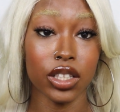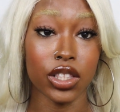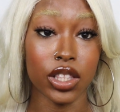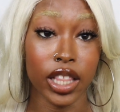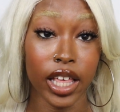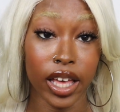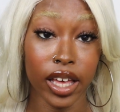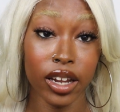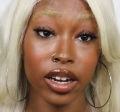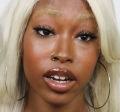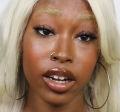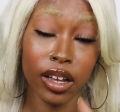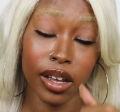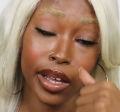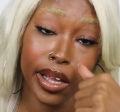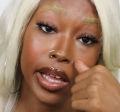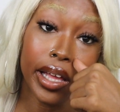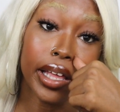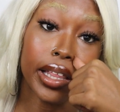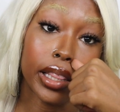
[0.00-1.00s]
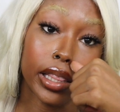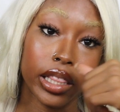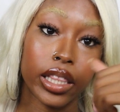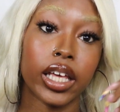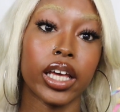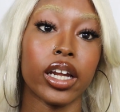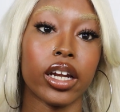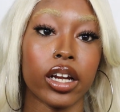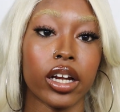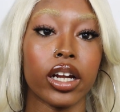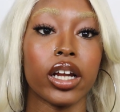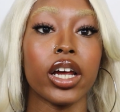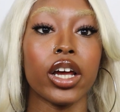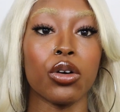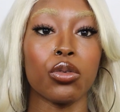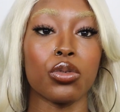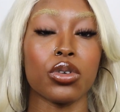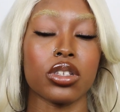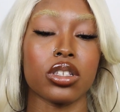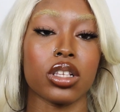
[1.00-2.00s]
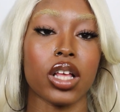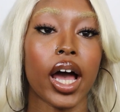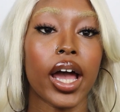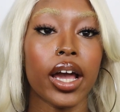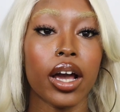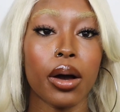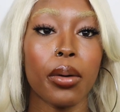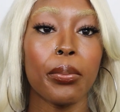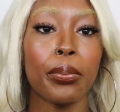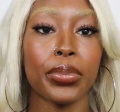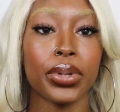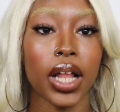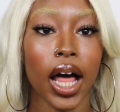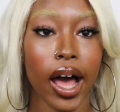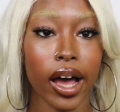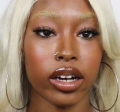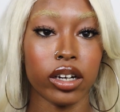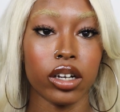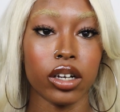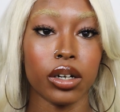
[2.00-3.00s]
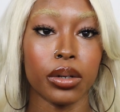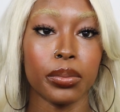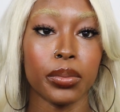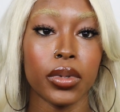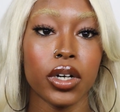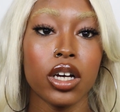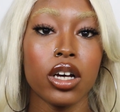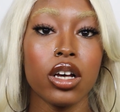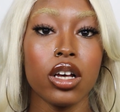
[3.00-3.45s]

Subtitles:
then it was like platinum.